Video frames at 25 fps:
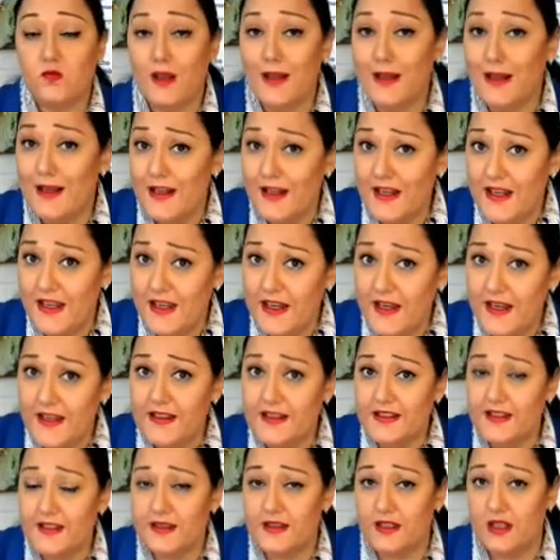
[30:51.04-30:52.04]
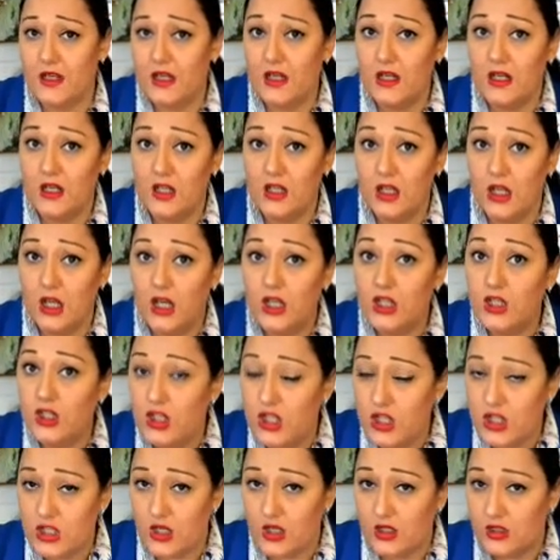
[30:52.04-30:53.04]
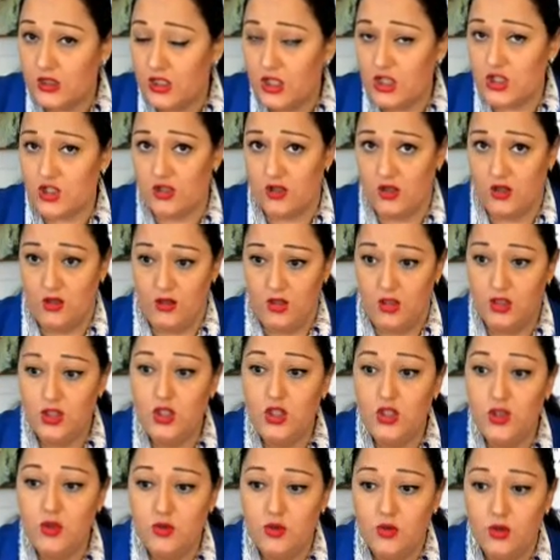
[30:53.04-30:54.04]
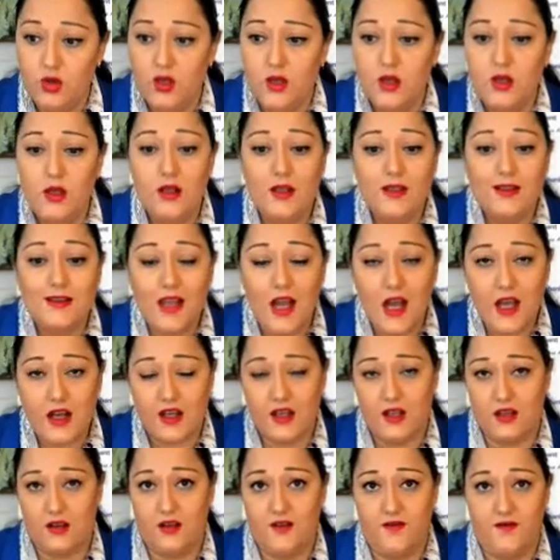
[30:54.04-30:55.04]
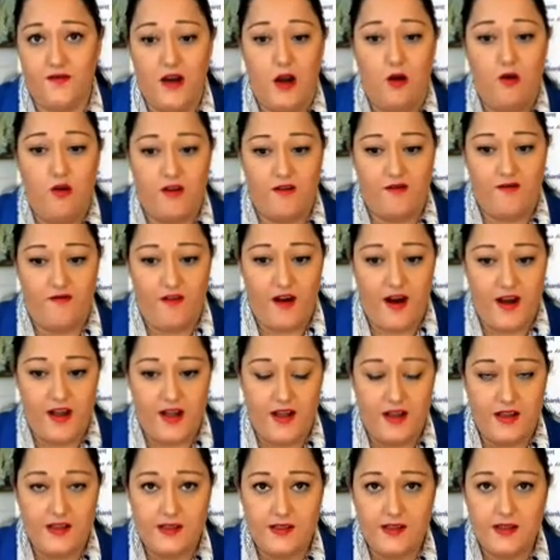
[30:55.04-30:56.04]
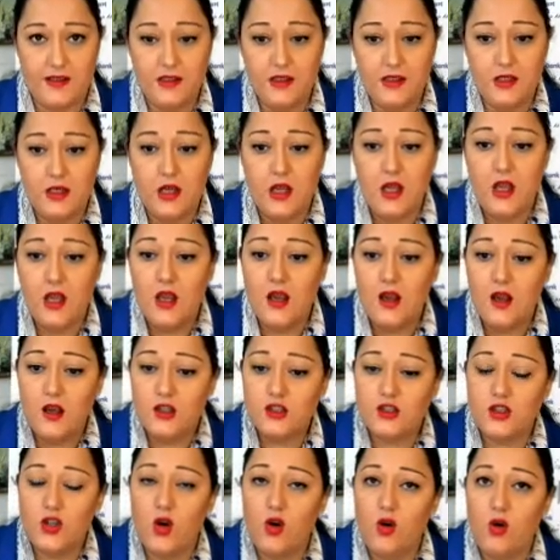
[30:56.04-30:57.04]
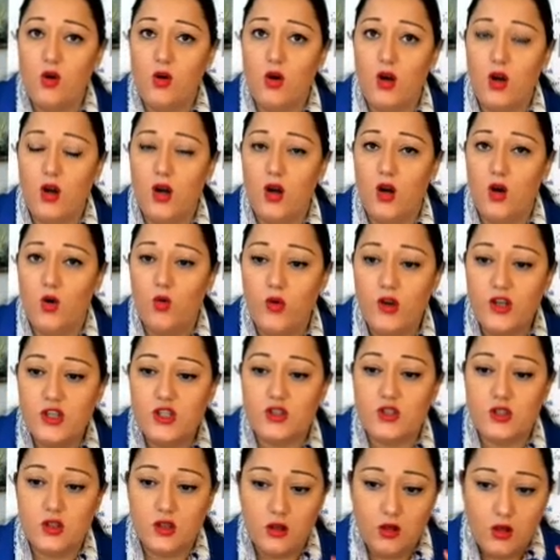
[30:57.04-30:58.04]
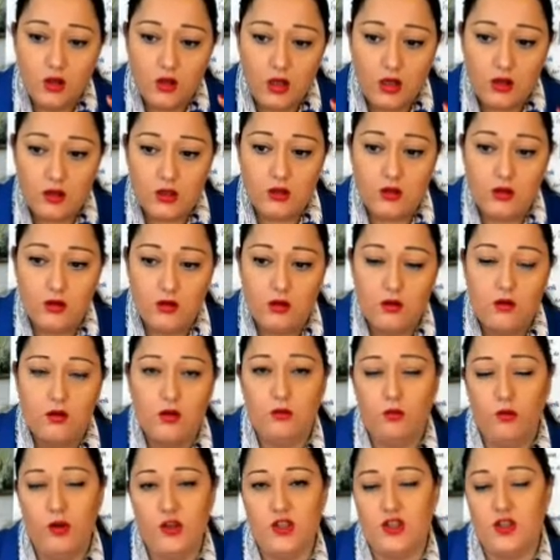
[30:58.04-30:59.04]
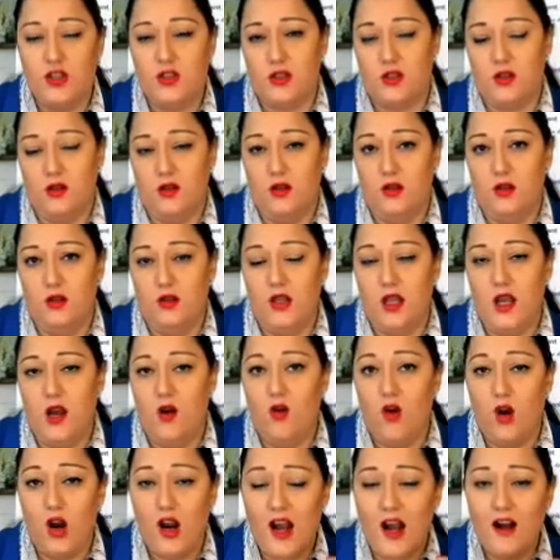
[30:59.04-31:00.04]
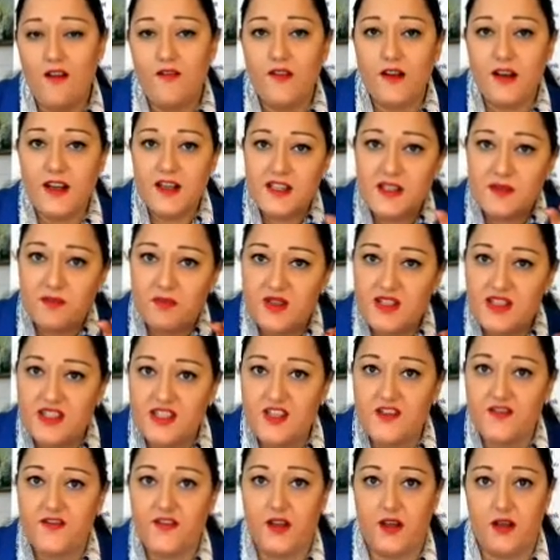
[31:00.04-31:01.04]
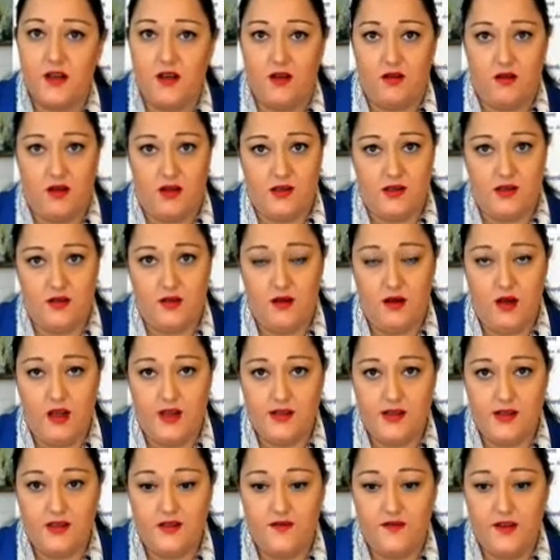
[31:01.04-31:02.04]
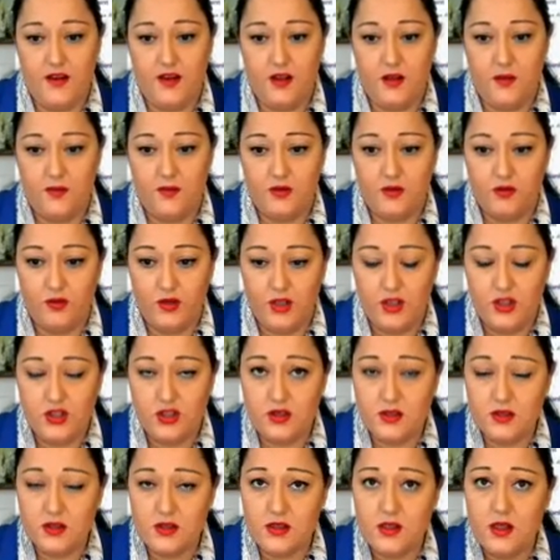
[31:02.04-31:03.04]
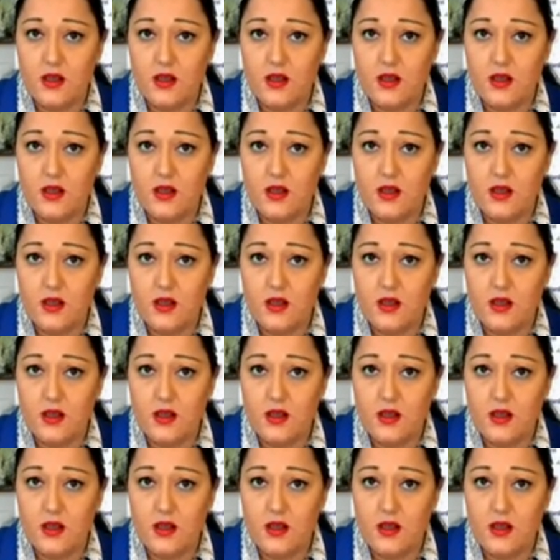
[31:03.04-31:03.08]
created a new target of our financing, which is now covering specifically less developed regions.